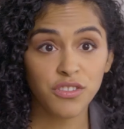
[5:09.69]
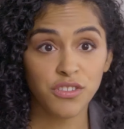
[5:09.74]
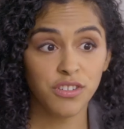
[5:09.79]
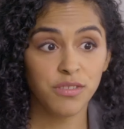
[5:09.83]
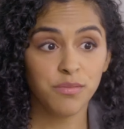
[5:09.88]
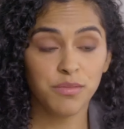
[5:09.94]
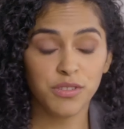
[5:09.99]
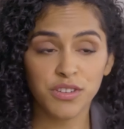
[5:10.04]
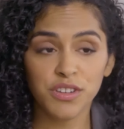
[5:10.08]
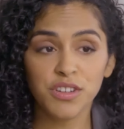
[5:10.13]
So
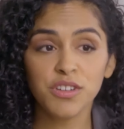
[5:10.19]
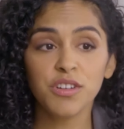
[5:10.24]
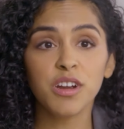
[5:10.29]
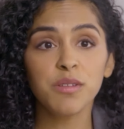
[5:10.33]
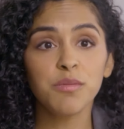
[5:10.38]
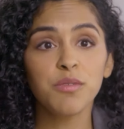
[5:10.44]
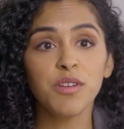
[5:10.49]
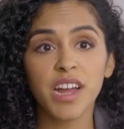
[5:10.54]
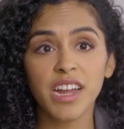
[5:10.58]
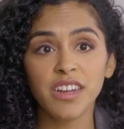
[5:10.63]
you're burning
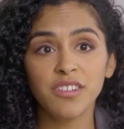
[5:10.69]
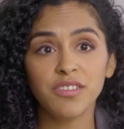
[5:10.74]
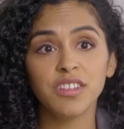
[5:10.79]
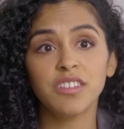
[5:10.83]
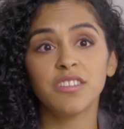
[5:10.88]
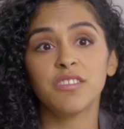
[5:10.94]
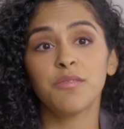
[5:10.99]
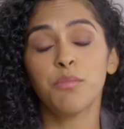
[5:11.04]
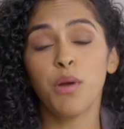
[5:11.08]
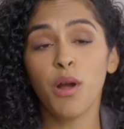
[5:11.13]

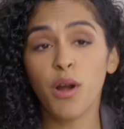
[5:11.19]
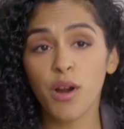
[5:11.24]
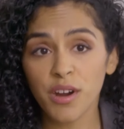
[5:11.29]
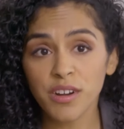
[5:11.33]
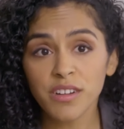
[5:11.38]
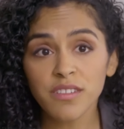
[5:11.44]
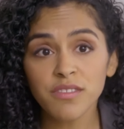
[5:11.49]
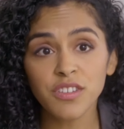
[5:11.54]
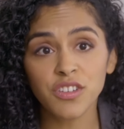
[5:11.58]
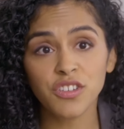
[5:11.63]
carbohydrates
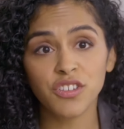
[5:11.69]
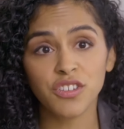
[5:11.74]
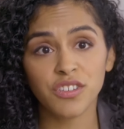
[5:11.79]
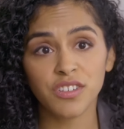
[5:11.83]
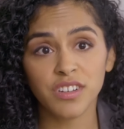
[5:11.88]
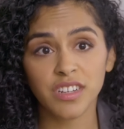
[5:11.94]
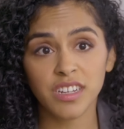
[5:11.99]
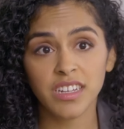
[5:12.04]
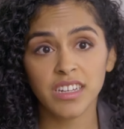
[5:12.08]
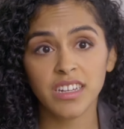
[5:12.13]
part of the
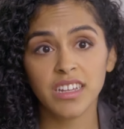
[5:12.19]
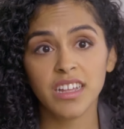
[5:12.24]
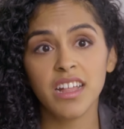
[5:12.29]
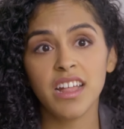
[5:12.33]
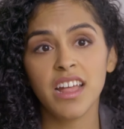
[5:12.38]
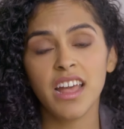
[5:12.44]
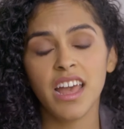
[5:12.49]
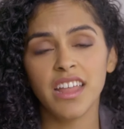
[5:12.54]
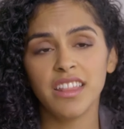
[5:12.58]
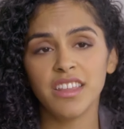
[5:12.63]
journey,
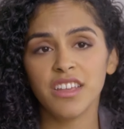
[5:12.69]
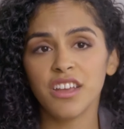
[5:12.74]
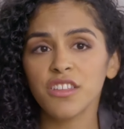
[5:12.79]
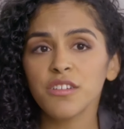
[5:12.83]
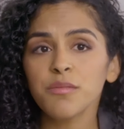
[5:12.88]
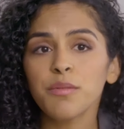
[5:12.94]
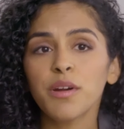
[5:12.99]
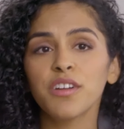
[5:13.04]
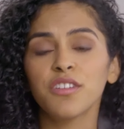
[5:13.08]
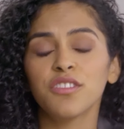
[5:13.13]
and the
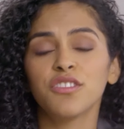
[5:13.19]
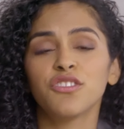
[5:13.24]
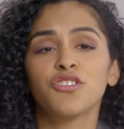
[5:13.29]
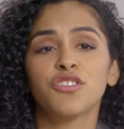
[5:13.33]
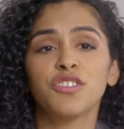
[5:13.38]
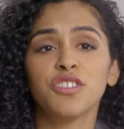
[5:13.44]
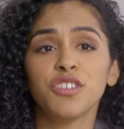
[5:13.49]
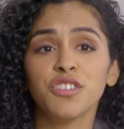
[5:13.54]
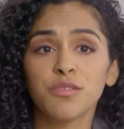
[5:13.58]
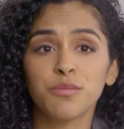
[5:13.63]
other part of the
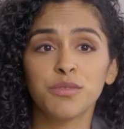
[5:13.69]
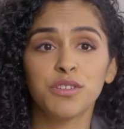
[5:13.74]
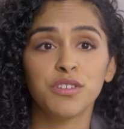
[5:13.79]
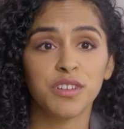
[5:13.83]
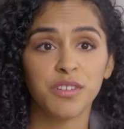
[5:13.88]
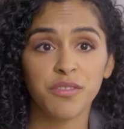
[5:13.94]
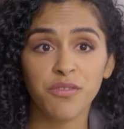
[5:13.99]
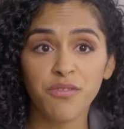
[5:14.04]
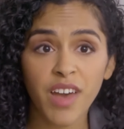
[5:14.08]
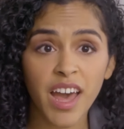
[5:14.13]
journey you're
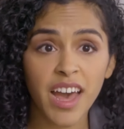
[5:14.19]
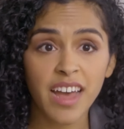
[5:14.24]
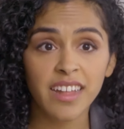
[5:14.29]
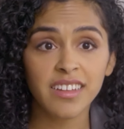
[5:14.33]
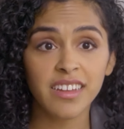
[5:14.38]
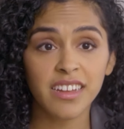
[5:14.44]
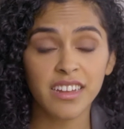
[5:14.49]
burning fat.